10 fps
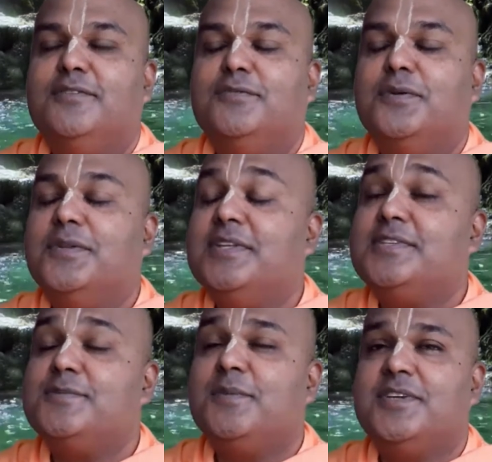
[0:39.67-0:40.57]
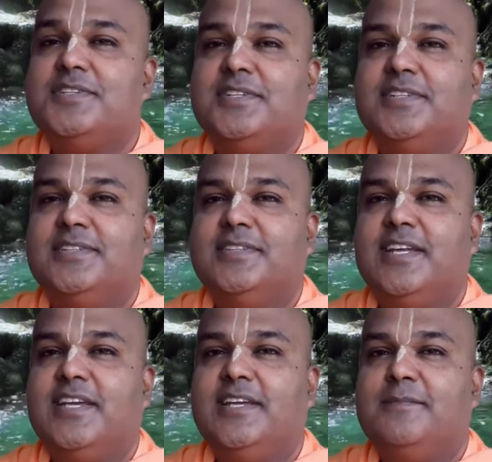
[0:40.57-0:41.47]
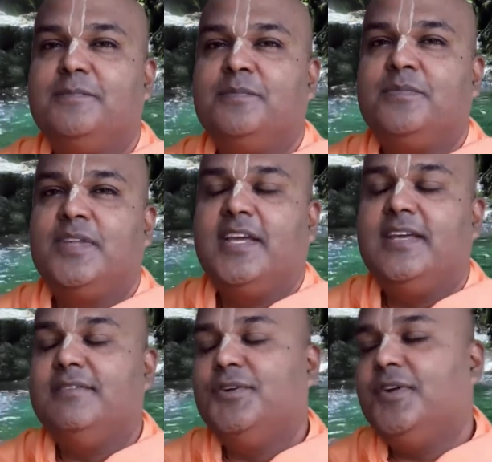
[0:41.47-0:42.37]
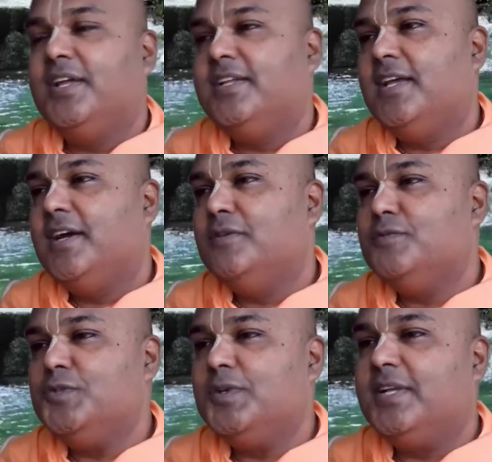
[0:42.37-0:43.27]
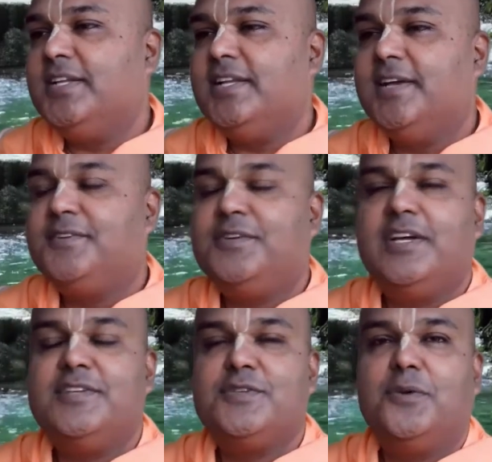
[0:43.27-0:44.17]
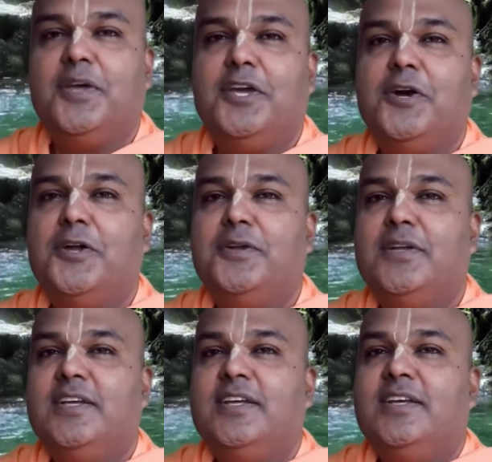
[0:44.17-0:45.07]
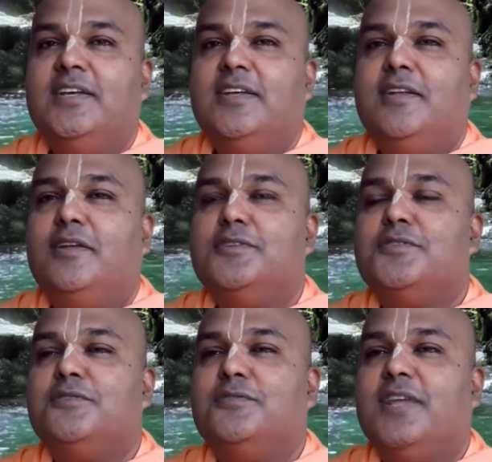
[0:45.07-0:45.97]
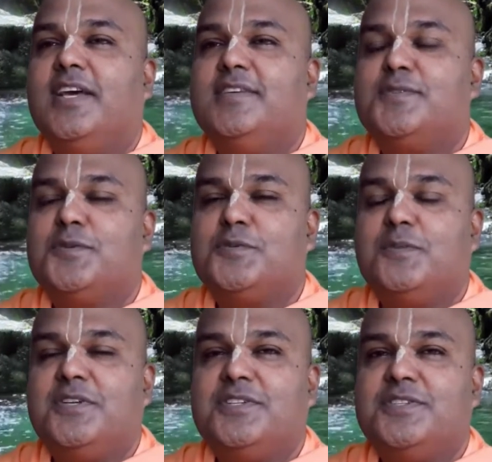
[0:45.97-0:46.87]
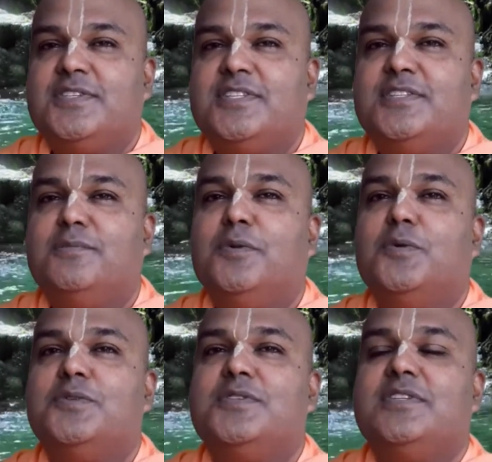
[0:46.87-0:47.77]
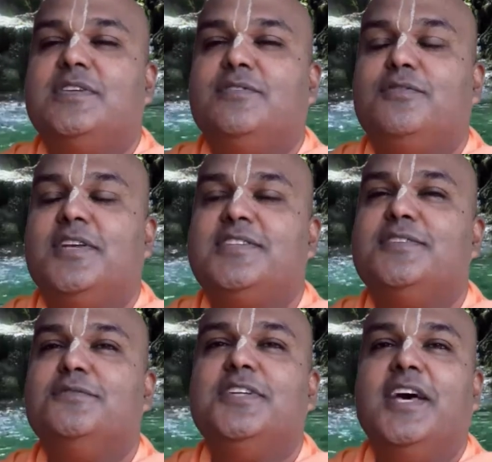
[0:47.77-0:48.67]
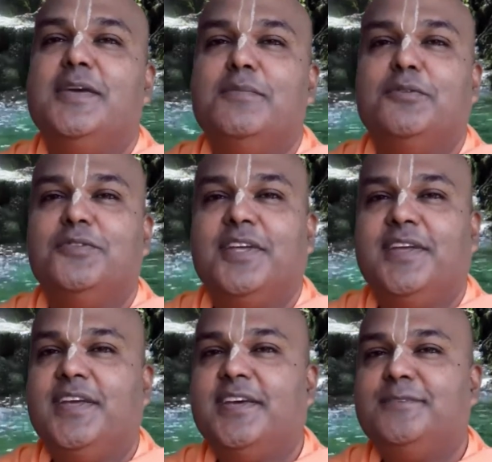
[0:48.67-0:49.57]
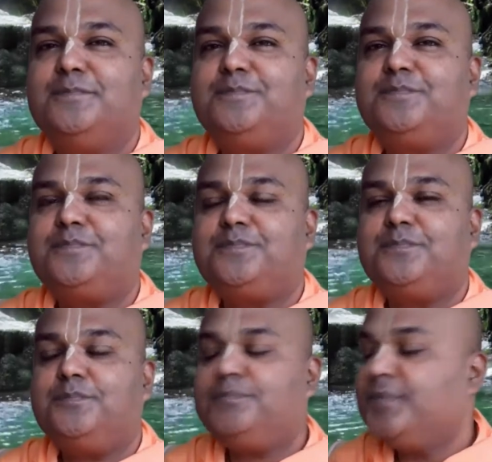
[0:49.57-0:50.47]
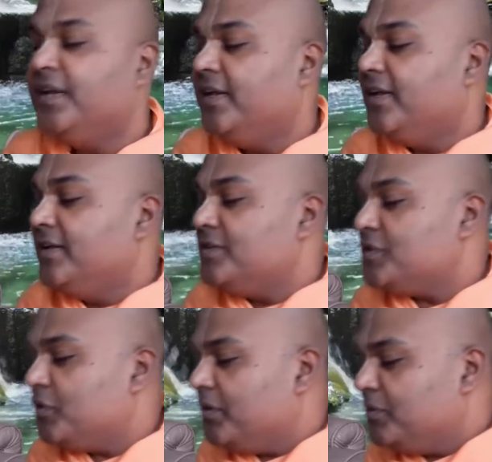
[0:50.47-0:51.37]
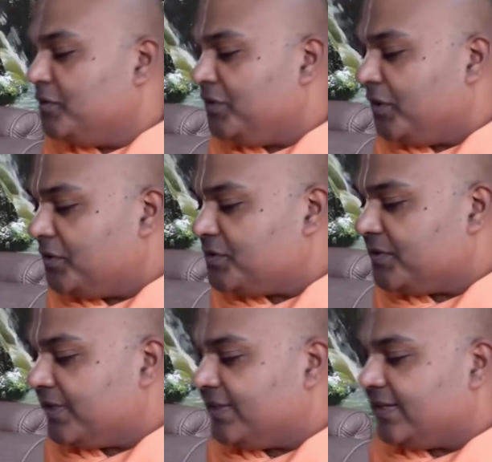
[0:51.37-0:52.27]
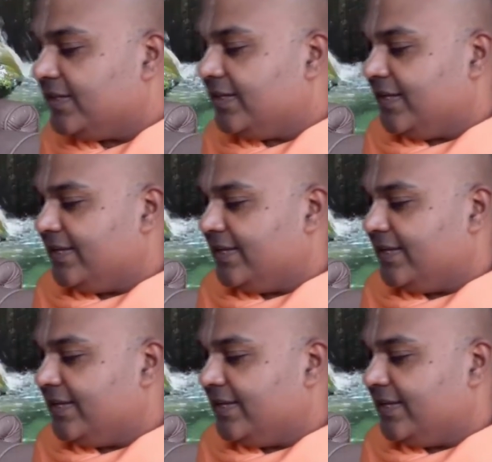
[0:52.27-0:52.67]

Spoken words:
for this special day. Even right now, Julan Yatra is going on. Lots of nice auspicious. It's the most festive time of the year. So we're moving on to the third